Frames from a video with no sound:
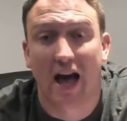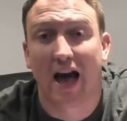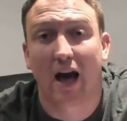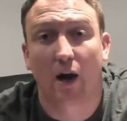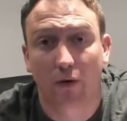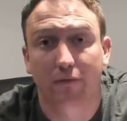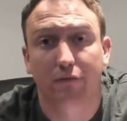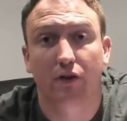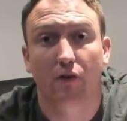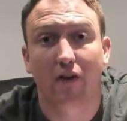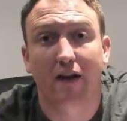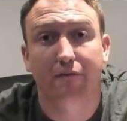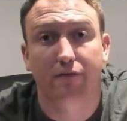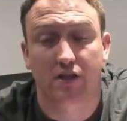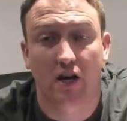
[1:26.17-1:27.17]
however you're
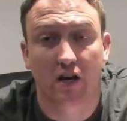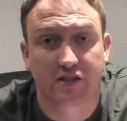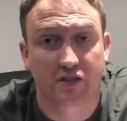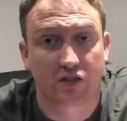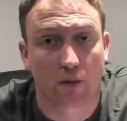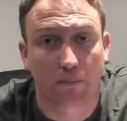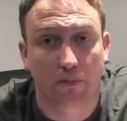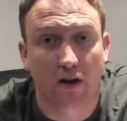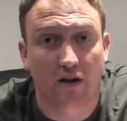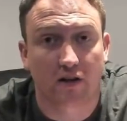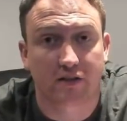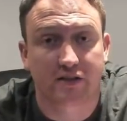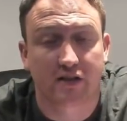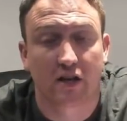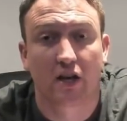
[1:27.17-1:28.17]
advertising your
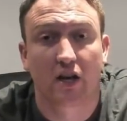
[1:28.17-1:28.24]
products,